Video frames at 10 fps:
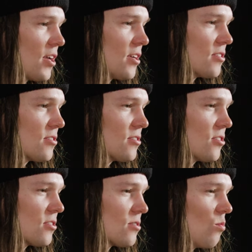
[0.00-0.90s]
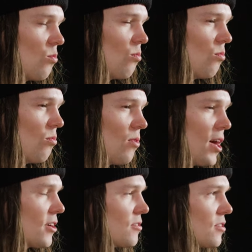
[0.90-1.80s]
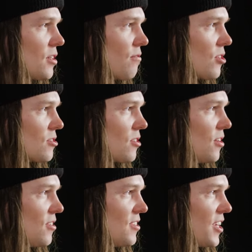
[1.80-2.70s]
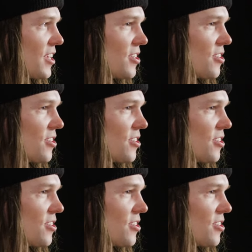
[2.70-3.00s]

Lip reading: and it's just wildly versatile. Like